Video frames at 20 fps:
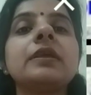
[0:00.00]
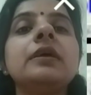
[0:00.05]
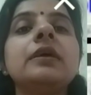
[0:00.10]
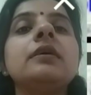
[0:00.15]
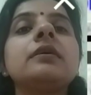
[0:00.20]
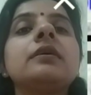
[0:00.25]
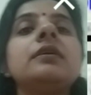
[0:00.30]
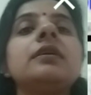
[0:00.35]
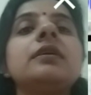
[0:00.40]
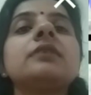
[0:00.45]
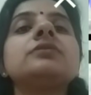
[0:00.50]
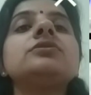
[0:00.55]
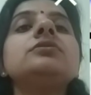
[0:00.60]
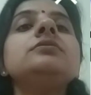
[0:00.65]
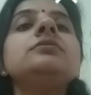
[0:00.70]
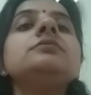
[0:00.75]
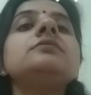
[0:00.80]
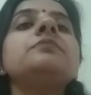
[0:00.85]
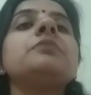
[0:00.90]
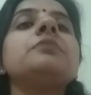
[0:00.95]
Conduction
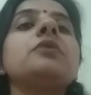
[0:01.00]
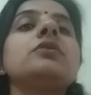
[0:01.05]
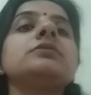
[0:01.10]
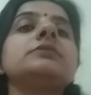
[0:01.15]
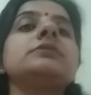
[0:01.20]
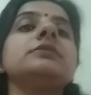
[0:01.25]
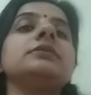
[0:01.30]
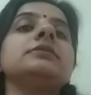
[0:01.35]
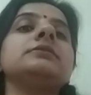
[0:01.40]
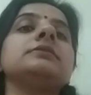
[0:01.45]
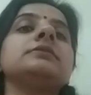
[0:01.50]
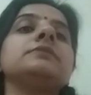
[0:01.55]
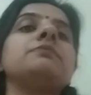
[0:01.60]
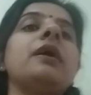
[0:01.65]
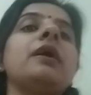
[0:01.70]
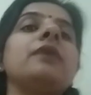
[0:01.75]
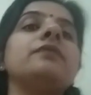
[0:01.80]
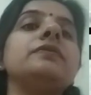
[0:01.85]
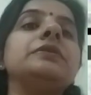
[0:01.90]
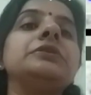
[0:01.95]
is the process
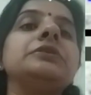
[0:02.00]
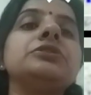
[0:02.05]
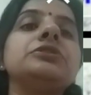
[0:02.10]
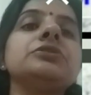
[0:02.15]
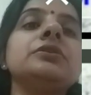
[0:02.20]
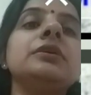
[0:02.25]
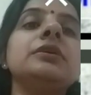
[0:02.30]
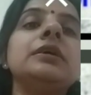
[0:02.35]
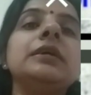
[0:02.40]
by which